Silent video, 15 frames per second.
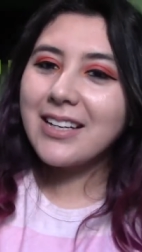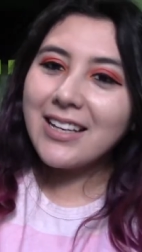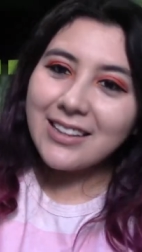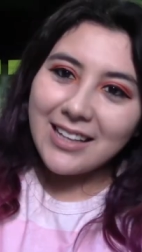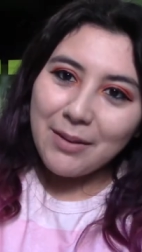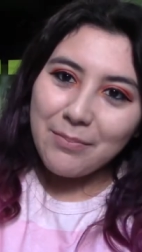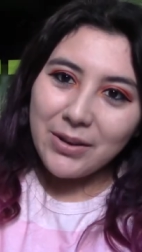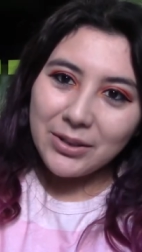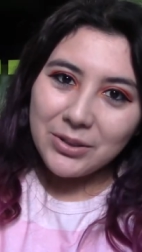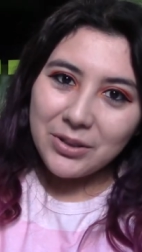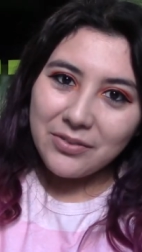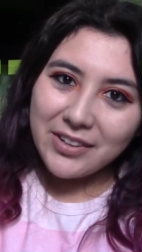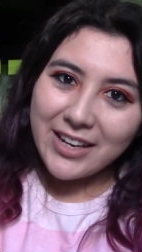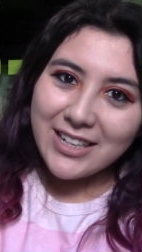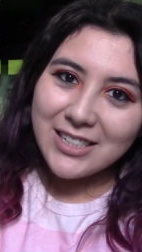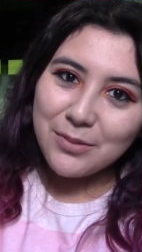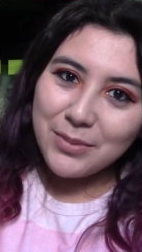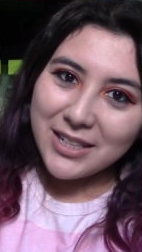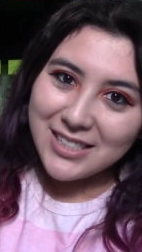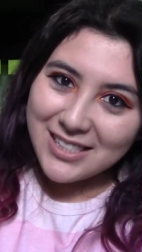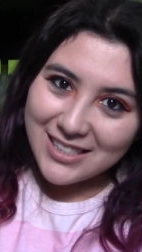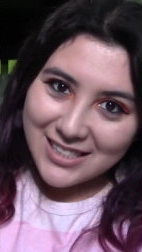Hit that bell notification
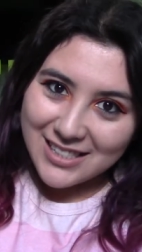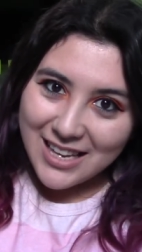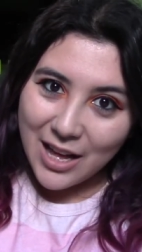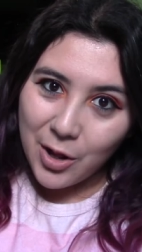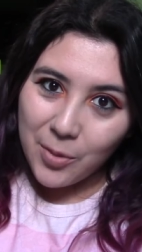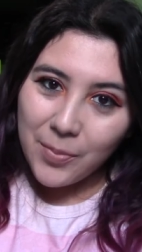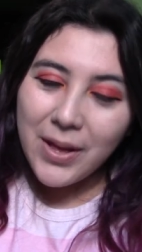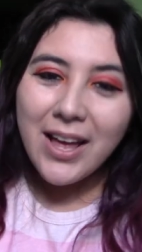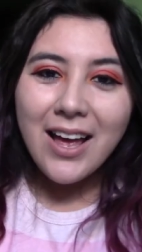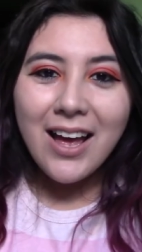because it does help.